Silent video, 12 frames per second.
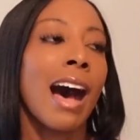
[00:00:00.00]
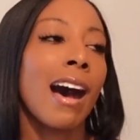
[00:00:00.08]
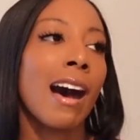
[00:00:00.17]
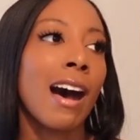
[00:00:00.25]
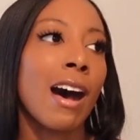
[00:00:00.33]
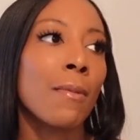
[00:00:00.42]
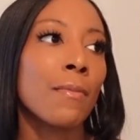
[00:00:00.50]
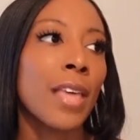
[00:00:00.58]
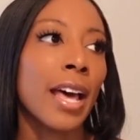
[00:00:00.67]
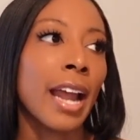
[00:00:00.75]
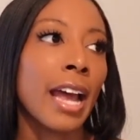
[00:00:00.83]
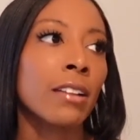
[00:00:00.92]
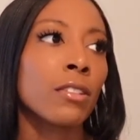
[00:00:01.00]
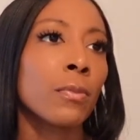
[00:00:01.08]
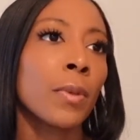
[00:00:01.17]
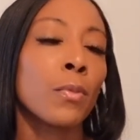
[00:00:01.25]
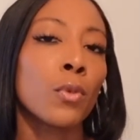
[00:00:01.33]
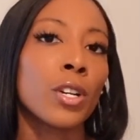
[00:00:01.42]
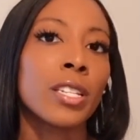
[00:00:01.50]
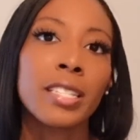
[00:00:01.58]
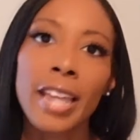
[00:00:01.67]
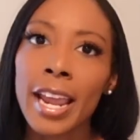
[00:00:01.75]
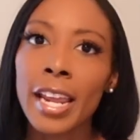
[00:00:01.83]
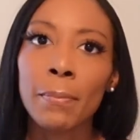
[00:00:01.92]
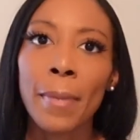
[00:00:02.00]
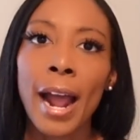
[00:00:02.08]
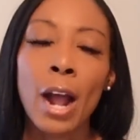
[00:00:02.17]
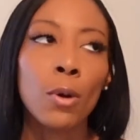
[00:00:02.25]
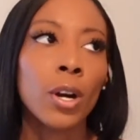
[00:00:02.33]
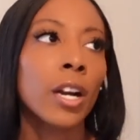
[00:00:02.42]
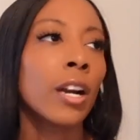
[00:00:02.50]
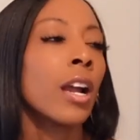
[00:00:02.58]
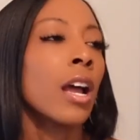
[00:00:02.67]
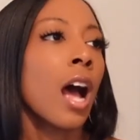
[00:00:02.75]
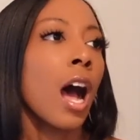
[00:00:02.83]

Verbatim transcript: um, that had a little bit more staying power,